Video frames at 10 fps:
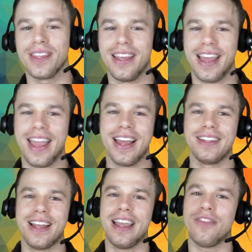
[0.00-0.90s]
And
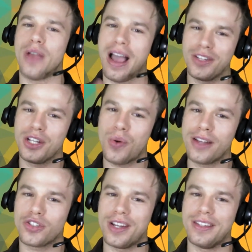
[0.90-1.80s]
if you have any
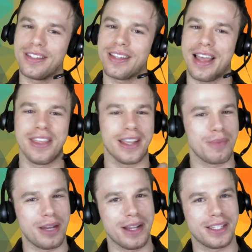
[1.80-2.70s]
questions, I think I'm
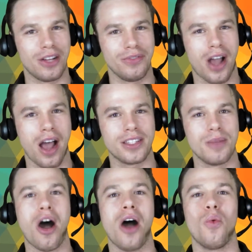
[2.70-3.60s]
getting myself into some
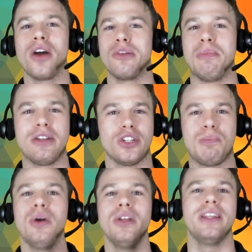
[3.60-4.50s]
hot water by just
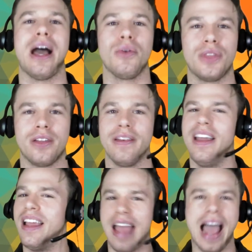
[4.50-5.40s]
putting it out there.
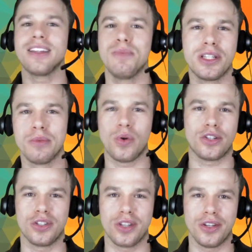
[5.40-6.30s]
Ask me some
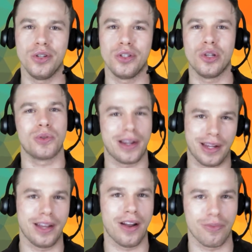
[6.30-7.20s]
questions on YouTube so I can
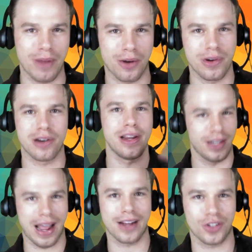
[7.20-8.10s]
get off my rear end and
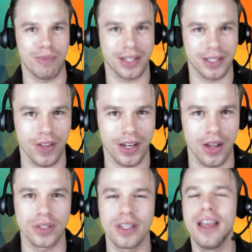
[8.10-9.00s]
actually make some
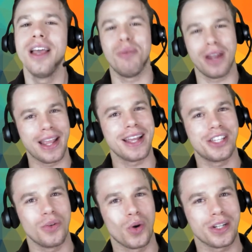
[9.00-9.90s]
videos. But I guess
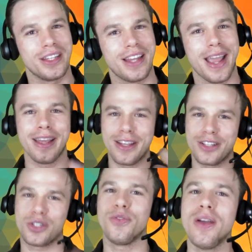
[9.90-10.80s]
it worked today.
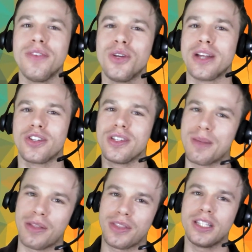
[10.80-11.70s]
So if you have any questions
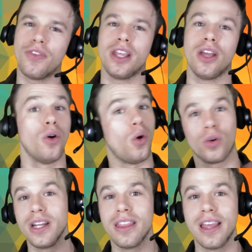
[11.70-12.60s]
about this video or
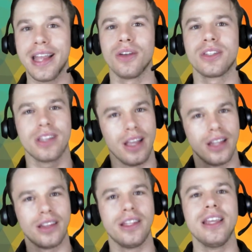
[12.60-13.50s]
anything else,
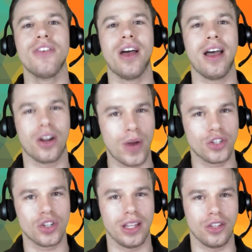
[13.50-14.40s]
leave a
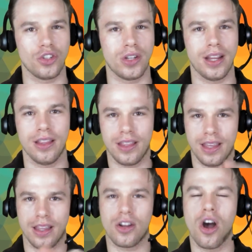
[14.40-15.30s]
question in
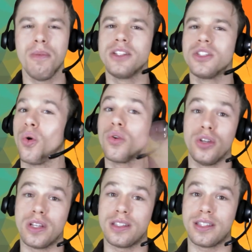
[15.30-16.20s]
the comments, or you
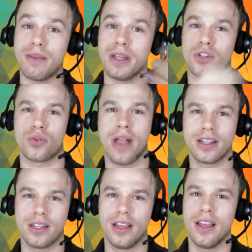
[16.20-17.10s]
can send me a
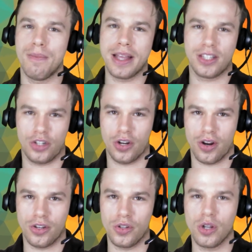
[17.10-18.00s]
direct message here on
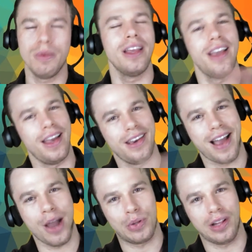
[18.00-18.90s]
YouTube, and
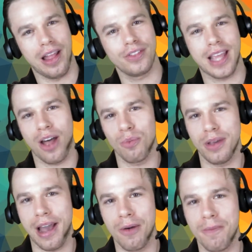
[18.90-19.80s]
I would love to help you
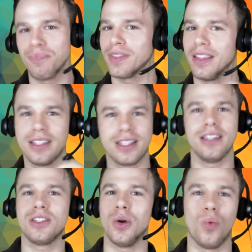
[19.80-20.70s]
out. This
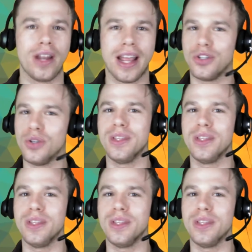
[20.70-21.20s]
is what I do.